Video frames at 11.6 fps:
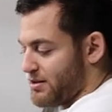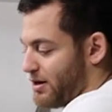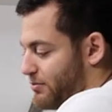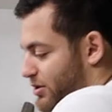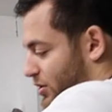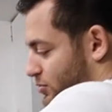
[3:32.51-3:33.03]
And
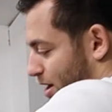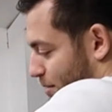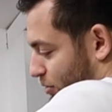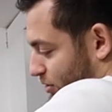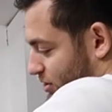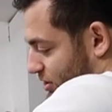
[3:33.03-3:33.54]
I'm going to
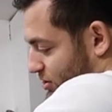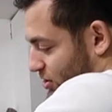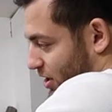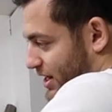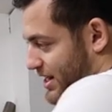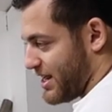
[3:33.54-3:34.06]
grab onto the
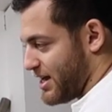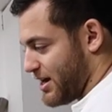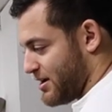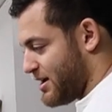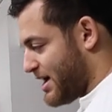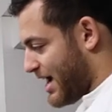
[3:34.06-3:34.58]
side
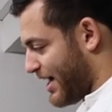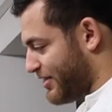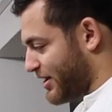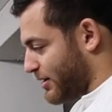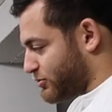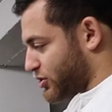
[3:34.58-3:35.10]
here, and
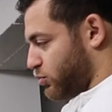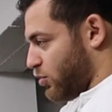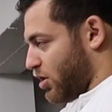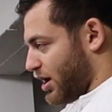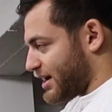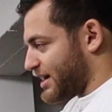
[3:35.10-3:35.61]
then I'm just
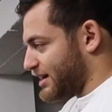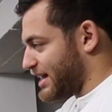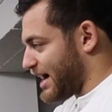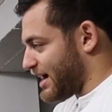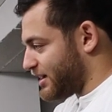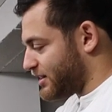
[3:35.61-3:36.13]
working
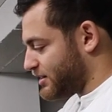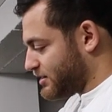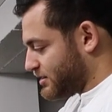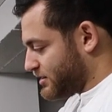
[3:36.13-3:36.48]
that